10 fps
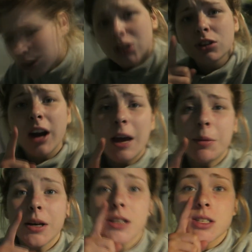
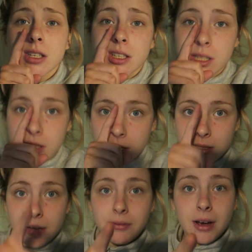subscribers
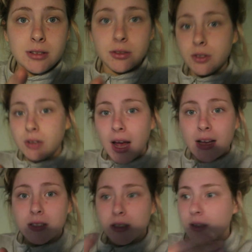10,000 of you
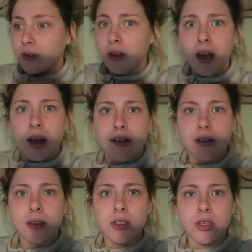guys have
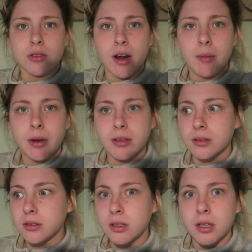hit the subscribe
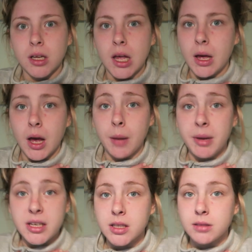button
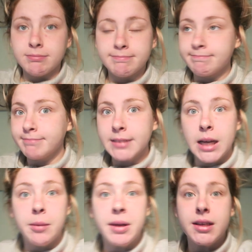amazing
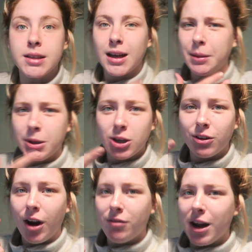amazing I'm gonna
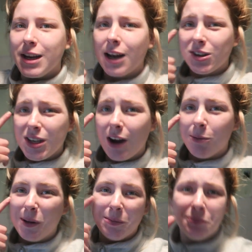go get ready I look
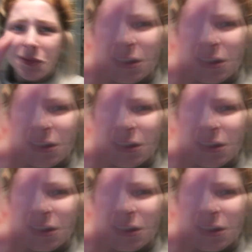terrible